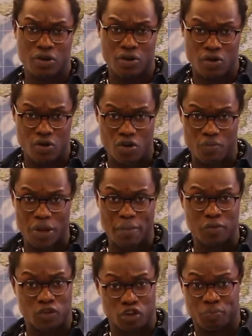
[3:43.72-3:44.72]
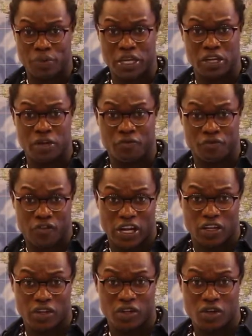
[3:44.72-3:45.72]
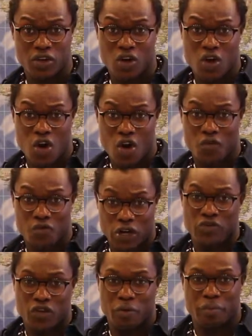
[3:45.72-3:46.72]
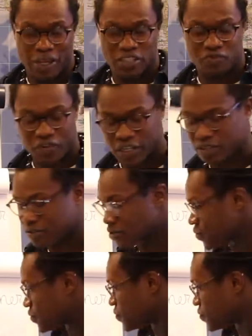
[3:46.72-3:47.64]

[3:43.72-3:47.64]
or maybe just being a friend of one of your best friends.